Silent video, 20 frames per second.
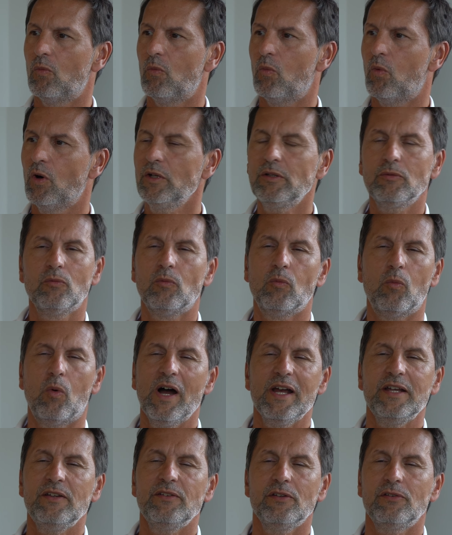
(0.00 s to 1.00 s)

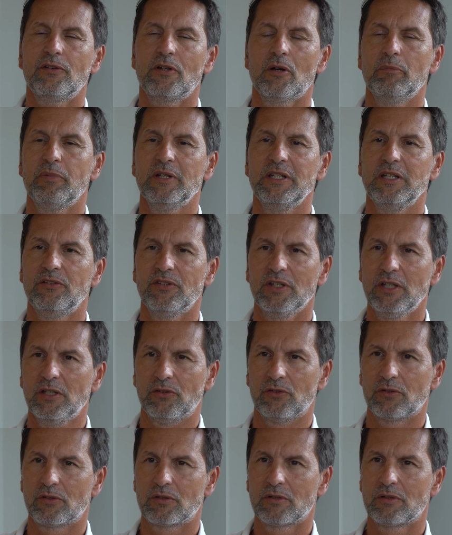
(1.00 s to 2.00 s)
why does this company
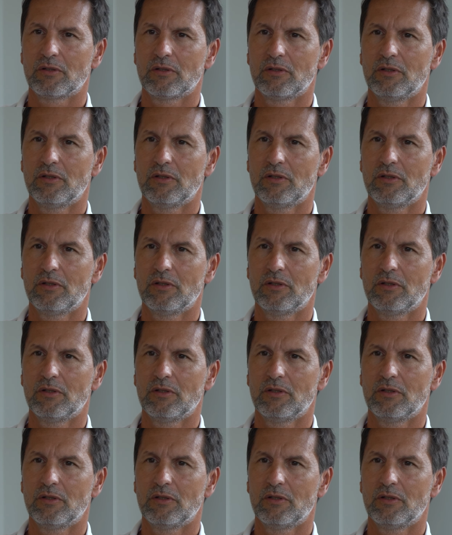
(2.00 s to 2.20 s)
exist?